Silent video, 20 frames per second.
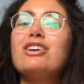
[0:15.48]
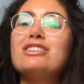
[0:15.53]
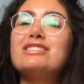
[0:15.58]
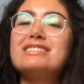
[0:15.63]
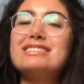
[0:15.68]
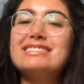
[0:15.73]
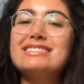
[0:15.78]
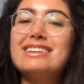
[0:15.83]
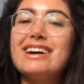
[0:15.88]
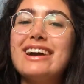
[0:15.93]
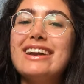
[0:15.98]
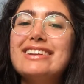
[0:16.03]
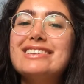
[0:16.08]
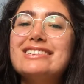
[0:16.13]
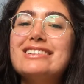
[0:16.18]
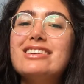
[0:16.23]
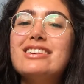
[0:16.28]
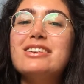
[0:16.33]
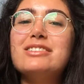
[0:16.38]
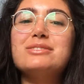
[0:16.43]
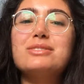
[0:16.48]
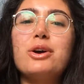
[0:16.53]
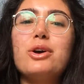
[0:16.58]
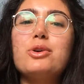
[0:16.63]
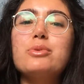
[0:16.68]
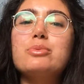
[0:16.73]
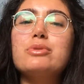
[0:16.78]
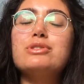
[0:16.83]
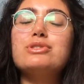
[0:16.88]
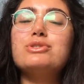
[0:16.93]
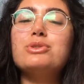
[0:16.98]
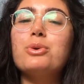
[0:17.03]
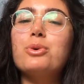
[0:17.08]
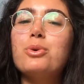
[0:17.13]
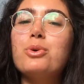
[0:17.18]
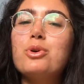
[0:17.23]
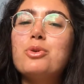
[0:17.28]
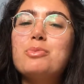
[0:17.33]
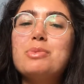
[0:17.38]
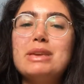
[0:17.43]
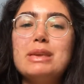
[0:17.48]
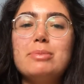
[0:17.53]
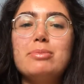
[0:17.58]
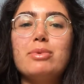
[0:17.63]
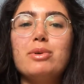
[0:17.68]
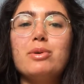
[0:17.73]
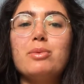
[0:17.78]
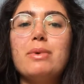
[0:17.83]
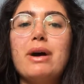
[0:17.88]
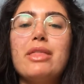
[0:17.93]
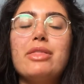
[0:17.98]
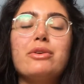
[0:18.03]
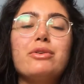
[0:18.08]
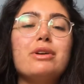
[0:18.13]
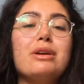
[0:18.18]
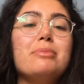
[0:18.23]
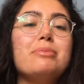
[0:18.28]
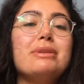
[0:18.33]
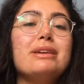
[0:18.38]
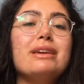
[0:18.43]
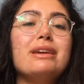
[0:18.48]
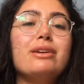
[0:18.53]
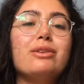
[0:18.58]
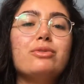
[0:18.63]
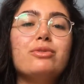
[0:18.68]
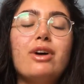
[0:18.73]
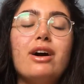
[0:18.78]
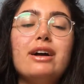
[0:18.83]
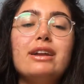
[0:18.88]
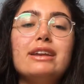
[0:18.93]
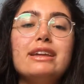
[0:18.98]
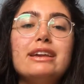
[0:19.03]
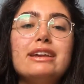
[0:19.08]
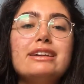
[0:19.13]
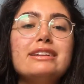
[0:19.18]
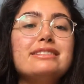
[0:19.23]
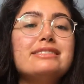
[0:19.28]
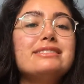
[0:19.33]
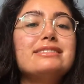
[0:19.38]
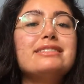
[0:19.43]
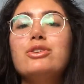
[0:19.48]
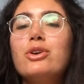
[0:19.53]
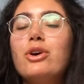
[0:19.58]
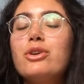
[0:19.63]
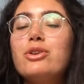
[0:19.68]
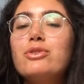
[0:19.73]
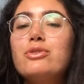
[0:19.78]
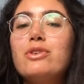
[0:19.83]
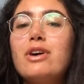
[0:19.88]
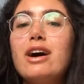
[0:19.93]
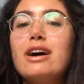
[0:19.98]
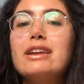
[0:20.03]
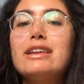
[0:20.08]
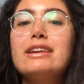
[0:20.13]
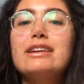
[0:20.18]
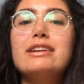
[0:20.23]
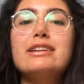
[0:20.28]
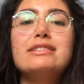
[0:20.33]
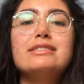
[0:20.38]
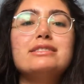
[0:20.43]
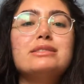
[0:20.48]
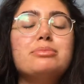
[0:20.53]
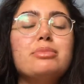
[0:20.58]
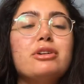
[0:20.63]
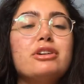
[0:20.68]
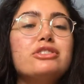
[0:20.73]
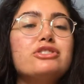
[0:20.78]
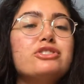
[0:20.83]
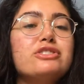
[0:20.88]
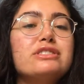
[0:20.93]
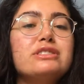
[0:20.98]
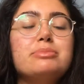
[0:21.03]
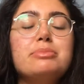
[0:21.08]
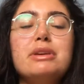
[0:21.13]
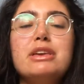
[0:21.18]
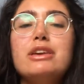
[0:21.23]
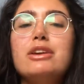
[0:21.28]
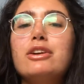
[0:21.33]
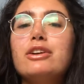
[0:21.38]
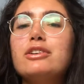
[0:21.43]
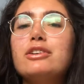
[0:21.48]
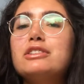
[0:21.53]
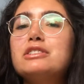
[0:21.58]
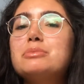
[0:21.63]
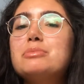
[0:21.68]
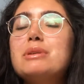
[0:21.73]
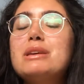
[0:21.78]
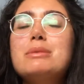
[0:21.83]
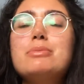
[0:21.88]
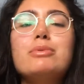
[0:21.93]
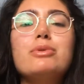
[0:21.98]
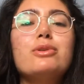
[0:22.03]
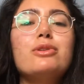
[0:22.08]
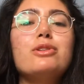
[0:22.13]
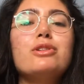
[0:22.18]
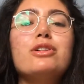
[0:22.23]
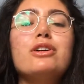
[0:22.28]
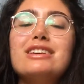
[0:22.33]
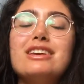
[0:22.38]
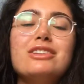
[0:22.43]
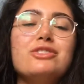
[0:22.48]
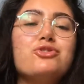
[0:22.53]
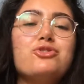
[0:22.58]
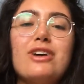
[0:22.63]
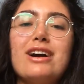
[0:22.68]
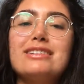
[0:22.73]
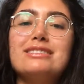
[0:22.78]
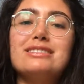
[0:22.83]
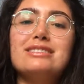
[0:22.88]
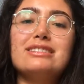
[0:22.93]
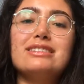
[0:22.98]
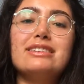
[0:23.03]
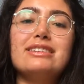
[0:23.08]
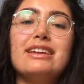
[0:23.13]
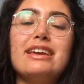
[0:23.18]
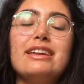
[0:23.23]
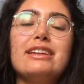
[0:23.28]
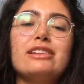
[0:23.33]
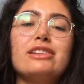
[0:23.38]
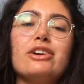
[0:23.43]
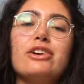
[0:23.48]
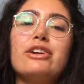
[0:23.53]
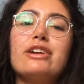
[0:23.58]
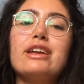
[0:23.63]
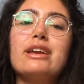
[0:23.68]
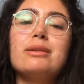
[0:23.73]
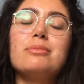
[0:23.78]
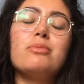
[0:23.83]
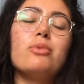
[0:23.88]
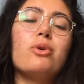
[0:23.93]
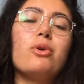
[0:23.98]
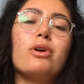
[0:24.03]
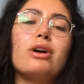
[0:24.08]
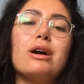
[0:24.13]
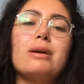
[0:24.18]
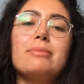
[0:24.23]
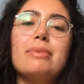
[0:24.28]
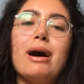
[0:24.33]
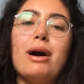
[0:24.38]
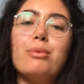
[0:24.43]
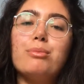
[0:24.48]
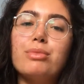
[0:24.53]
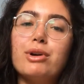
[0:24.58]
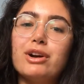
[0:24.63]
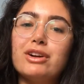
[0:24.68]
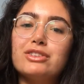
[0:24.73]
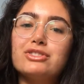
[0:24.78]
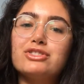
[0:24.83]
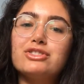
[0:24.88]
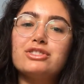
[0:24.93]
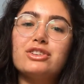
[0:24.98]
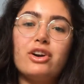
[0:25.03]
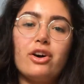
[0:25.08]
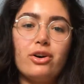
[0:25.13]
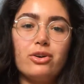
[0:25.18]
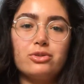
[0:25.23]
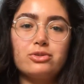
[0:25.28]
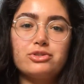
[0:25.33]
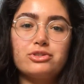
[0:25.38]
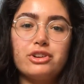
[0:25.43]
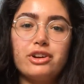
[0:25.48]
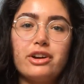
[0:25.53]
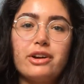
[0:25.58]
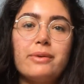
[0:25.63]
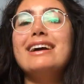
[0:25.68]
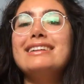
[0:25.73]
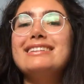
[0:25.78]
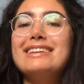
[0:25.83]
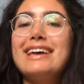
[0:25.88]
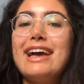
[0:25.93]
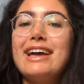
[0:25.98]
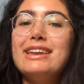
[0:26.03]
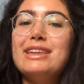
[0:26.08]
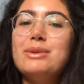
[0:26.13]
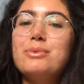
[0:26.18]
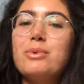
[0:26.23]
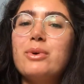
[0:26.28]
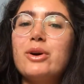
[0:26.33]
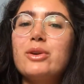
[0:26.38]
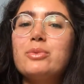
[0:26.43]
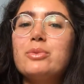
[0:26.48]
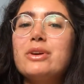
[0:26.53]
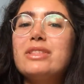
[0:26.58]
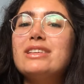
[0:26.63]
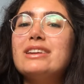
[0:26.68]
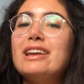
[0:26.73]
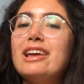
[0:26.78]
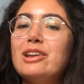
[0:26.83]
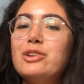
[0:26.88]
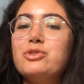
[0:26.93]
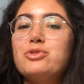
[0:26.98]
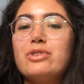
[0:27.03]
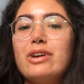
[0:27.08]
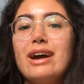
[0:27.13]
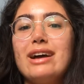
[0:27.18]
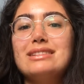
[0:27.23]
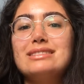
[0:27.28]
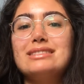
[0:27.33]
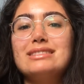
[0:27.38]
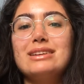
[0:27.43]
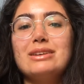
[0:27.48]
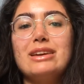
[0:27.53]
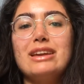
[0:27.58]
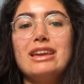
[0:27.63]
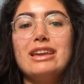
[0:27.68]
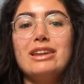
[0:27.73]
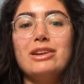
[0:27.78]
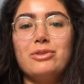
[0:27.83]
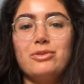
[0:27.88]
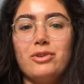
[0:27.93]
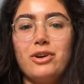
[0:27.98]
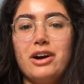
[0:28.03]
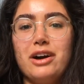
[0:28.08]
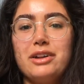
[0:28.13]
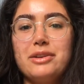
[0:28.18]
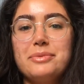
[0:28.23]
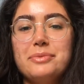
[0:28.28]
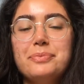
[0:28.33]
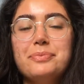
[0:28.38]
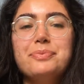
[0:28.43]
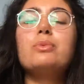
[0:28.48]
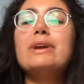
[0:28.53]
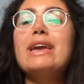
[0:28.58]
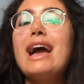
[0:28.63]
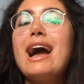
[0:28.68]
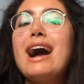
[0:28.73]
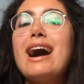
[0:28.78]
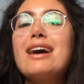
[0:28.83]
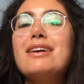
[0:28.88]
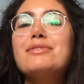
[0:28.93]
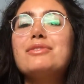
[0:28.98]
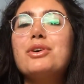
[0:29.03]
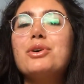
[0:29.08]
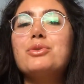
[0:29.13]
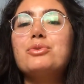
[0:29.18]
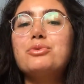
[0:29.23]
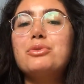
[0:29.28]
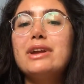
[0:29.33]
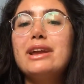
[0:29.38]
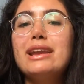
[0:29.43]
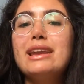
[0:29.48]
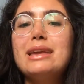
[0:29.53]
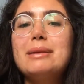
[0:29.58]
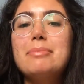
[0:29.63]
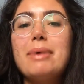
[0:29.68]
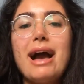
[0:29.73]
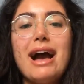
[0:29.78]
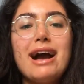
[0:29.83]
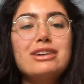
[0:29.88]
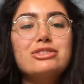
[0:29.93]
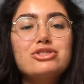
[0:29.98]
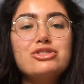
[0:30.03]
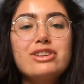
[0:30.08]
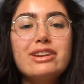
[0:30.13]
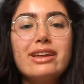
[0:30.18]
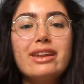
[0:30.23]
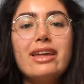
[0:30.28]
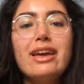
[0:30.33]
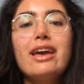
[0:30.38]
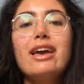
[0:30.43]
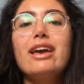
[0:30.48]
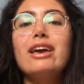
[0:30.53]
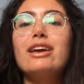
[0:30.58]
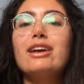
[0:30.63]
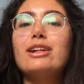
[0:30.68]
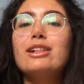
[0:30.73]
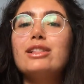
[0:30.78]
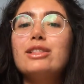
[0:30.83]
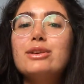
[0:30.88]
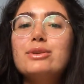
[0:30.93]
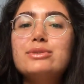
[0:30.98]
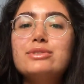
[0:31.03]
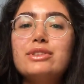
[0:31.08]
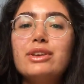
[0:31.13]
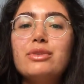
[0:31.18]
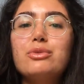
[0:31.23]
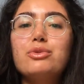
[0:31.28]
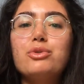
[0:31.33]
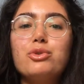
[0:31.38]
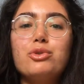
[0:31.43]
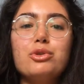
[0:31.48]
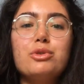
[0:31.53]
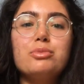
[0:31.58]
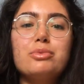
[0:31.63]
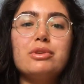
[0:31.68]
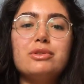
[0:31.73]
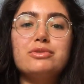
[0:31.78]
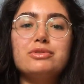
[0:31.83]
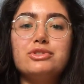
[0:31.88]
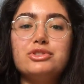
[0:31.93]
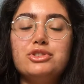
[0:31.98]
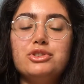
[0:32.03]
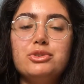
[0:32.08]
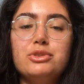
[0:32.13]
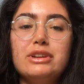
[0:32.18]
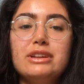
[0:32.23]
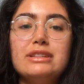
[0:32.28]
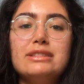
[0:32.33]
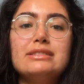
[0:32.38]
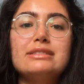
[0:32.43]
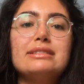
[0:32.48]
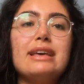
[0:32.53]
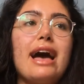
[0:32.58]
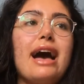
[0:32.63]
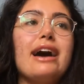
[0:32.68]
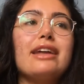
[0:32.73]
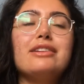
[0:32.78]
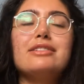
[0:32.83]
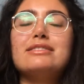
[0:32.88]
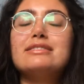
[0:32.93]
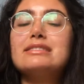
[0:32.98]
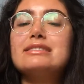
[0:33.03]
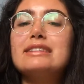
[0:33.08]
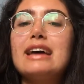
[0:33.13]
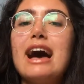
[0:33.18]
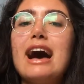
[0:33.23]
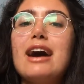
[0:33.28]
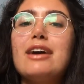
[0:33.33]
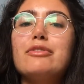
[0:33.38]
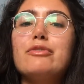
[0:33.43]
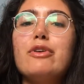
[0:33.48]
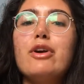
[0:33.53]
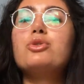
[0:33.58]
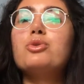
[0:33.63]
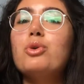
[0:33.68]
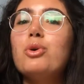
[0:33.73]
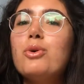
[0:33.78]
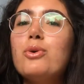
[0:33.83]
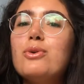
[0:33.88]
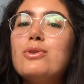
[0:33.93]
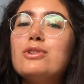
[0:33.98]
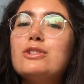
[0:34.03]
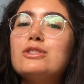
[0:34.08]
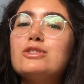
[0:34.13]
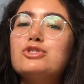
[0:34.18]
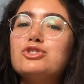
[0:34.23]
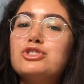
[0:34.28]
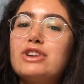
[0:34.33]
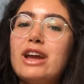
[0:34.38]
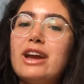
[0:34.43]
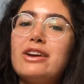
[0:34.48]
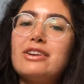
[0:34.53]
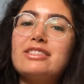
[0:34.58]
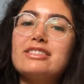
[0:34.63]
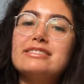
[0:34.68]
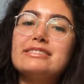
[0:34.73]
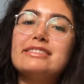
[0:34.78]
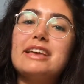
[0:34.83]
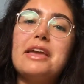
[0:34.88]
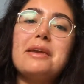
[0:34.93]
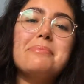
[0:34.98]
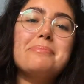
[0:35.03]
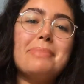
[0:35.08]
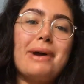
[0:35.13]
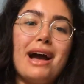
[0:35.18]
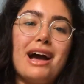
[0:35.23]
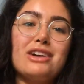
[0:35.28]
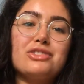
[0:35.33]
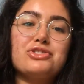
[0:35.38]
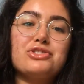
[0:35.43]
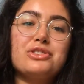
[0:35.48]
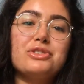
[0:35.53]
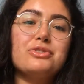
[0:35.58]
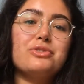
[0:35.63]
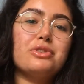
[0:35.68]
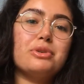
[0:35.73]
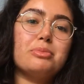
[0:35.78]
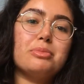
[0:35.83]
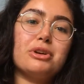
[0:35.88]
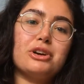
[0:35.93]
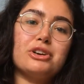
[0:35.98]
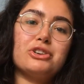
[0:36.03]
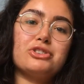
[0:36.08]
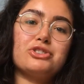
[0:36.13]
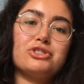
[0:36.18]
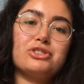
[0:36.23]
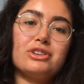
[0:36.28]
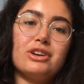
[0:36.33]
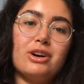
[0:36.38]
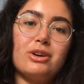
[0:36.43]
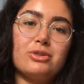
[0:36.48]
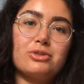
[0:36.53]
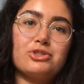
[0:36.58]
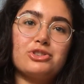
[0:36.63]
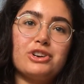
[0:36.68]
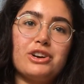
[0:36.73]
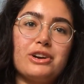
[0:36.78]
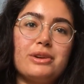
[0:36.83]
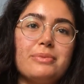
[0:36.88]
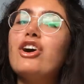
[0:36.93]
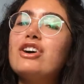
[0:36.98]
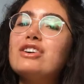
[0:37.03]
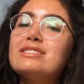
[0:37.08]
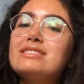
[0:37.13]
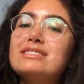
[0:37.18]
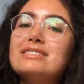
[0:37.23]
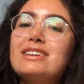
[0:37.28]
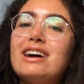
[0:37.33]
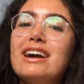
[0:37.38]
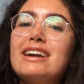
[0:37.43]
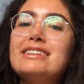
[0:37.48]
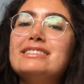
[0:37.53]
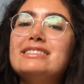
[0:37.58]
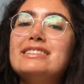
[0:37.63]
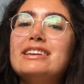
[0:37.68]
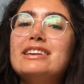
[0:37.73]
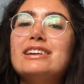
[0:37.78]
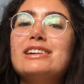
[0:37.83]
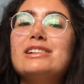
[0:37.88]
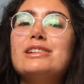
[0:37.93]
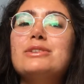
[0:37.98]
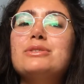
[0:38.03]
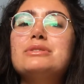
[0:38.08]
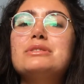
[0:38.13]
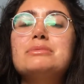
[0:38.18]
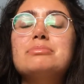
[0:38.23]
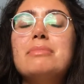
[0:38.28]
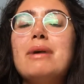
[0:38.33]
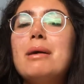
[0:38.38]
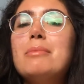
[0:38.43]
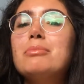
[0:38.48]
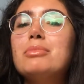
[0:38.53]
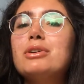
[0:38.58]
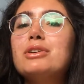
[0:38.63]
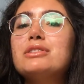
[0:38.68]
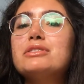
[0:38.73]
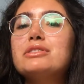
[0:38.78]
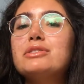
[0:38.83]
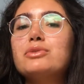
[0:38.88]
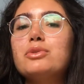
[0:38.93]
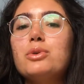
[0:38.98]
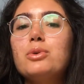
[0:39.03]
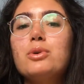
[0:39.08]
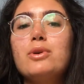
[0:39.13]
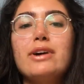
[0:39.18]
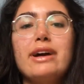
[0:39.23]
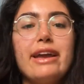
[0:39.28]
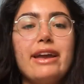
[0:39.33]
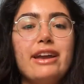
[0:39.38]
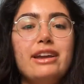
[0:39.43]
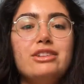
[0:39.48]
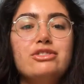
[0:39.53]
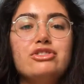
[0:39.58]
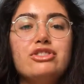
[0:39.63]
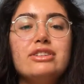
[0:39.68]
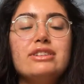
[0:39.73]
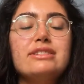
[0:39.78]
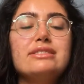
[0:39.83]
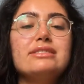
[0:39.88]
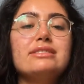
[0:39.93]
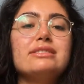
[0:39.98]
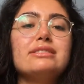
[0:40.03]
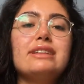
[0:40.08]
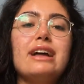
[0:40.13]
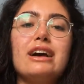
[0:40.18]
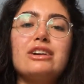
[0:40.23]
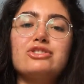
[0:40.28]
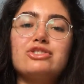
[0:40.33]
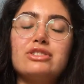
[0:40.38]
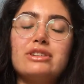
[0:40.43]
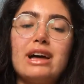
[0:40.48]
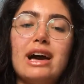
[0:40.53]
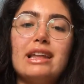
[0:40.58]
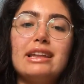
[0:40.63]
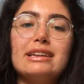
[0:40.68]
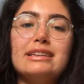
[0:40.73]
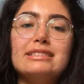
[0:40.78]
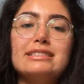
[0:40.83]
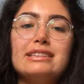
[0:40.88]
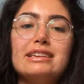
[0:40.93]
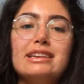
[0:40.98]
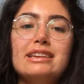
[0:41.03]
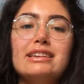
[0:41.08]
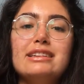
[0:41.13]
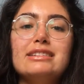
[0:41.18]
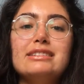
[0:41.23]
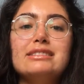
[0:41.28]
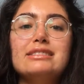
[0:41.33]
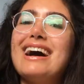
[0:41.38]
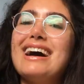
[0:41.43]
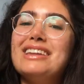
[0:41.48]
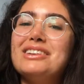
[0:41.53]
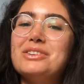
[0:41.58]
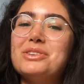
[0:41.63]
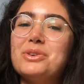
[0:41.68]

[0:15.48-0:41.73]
Our society is open to all people, whether it be Iranians, non Iranians, Persian speakers, people interested in learning more about Persian culture, and anyone with an interest in Iran. We have a really passionate, inclusive group of students and staff who all share the same passion for Persian culture. Our society includes members of all ages, nationalities, and